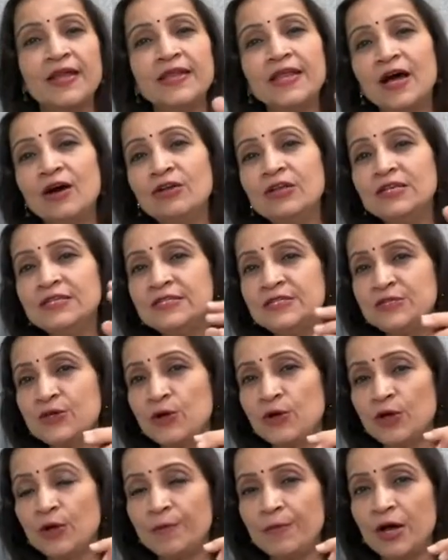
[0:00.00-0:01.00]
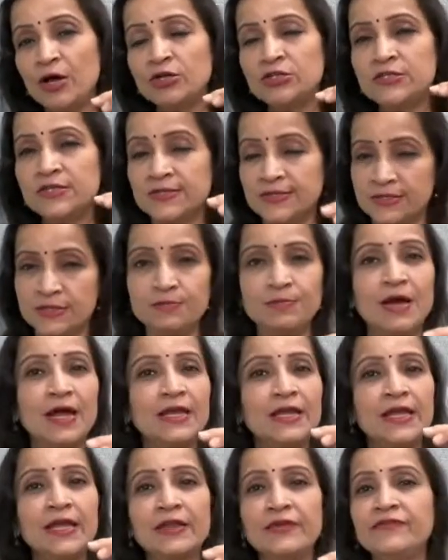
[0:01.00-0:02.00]
Now let's talk about
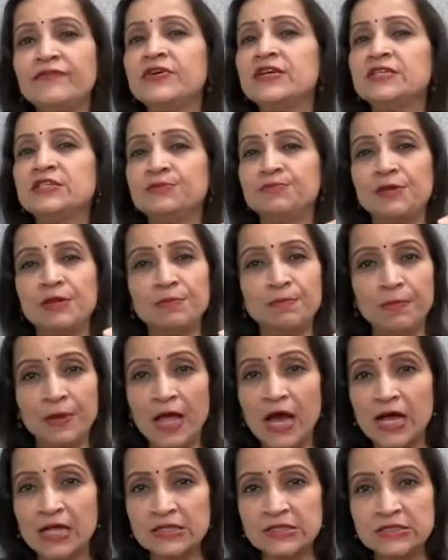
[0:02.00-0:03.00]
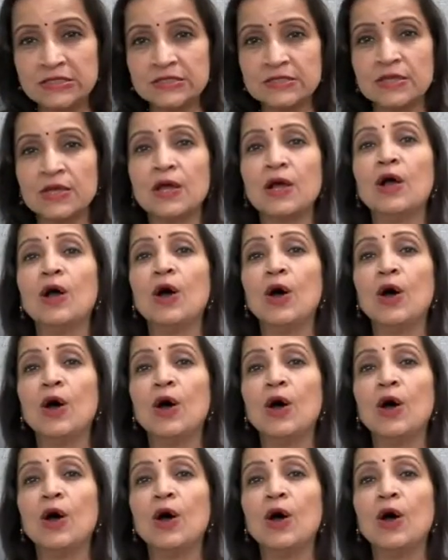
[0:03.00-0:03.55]
systematic investment plans.